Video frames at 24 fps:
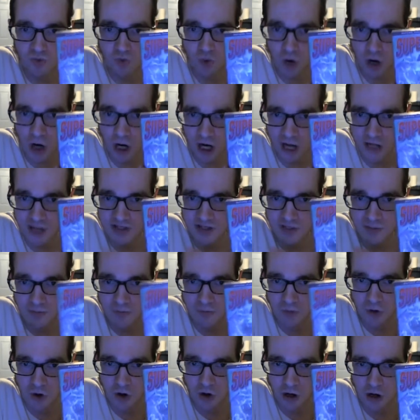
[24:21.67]
We
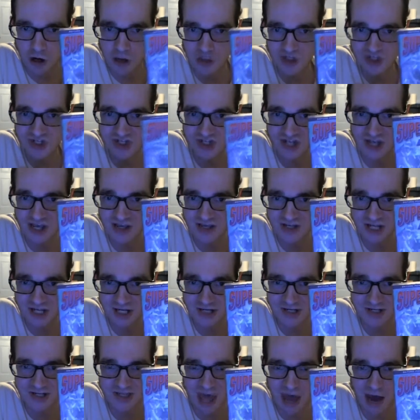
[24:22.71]
want more
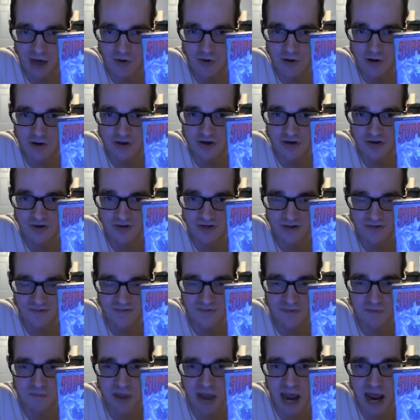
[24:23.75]
seasons that were
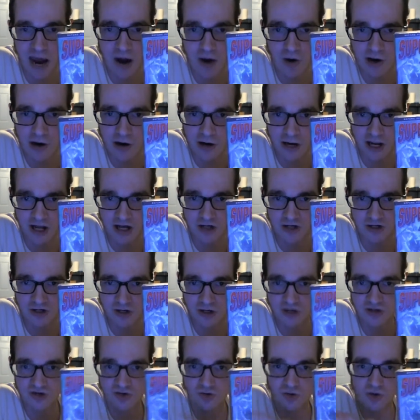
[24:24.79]
used for Power
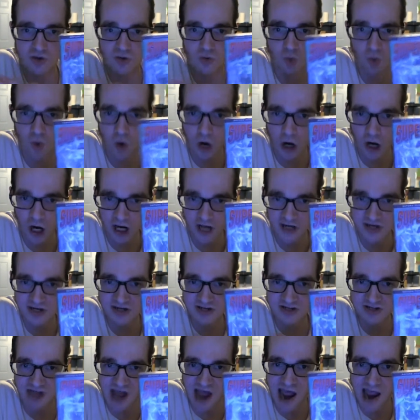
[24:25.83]
Rangers. We want
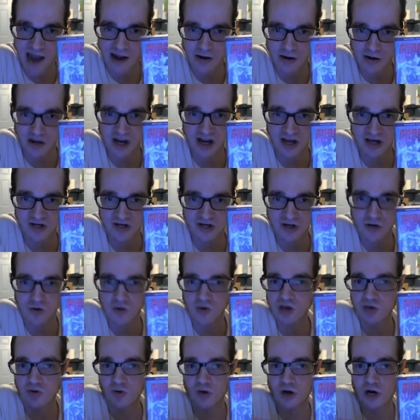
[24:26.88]
Die
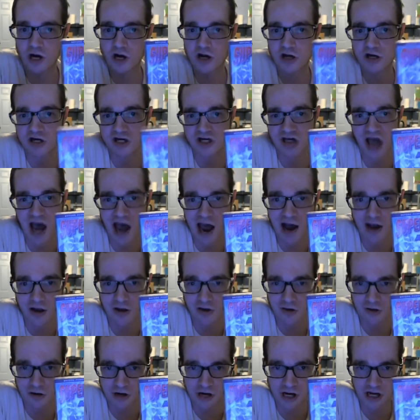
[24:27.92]
Ranger. We want
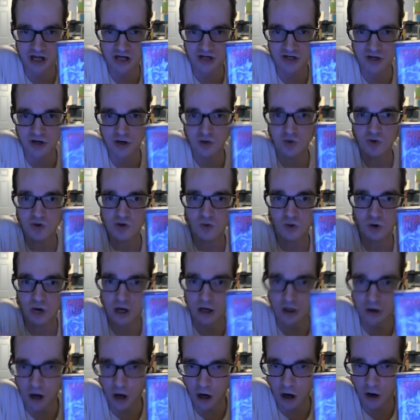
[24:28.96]
Kaku Ranger. We
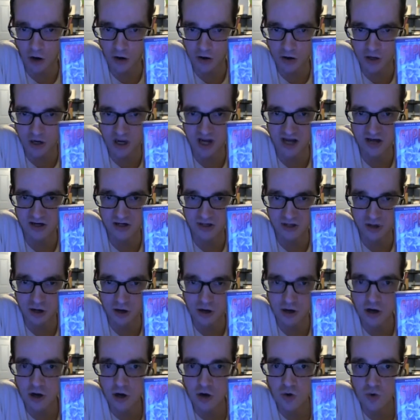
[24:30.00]
want O
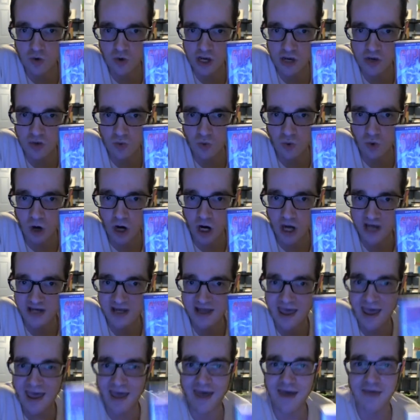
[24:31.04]
Ranger. We
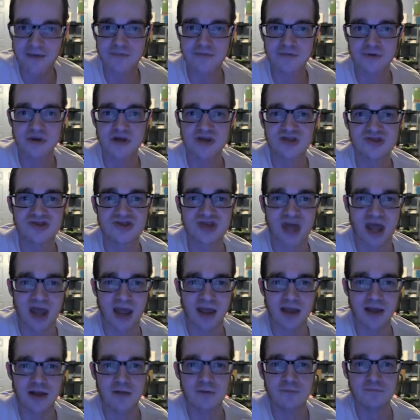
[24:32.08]
want
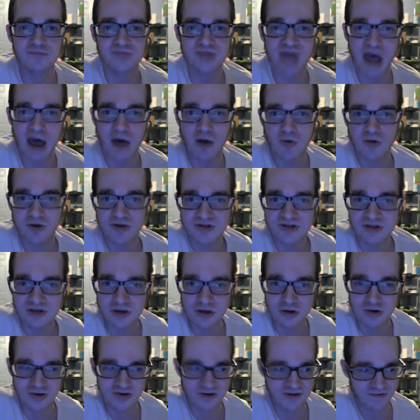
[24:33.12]
everything that was
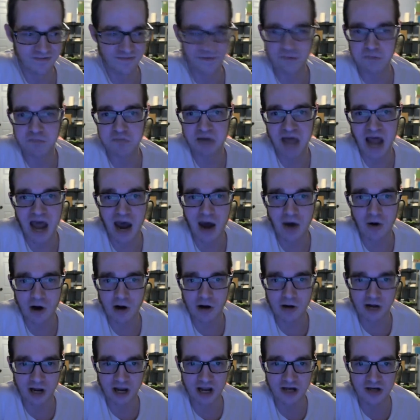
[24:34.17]
used for
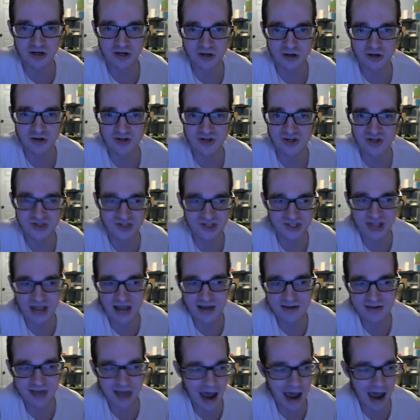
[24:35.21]
Power Rangers
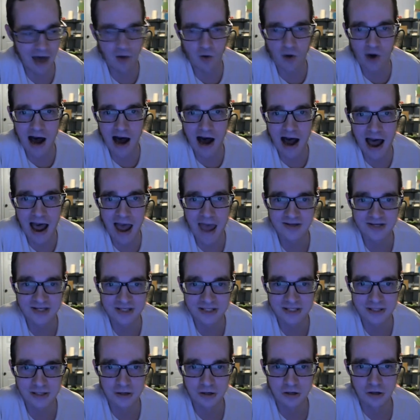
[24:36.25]

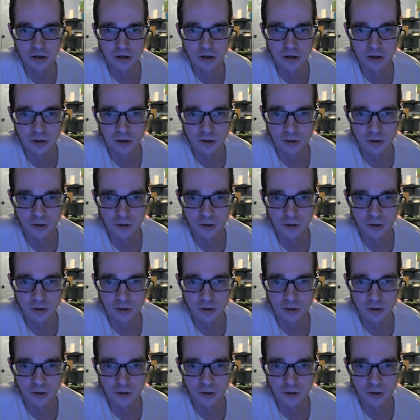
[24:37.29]
Sentai-wise.